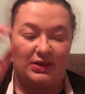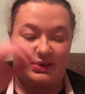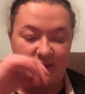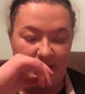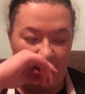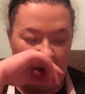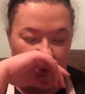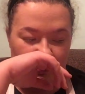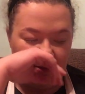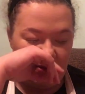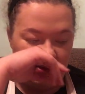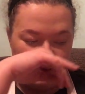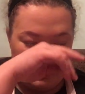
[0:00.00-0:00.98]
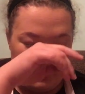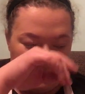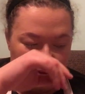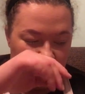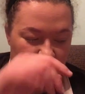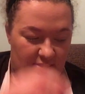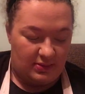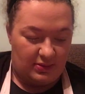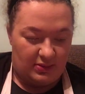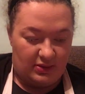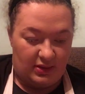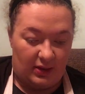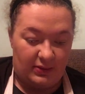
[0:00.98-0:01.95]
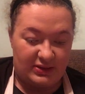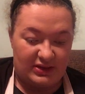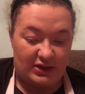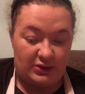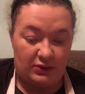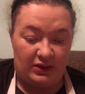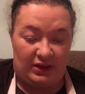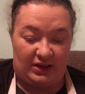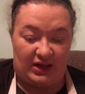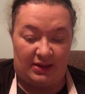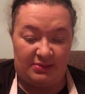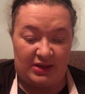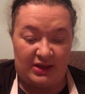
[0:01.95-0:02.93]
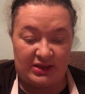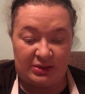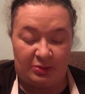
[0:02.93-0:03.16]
So yeah. I would say do it in the comments,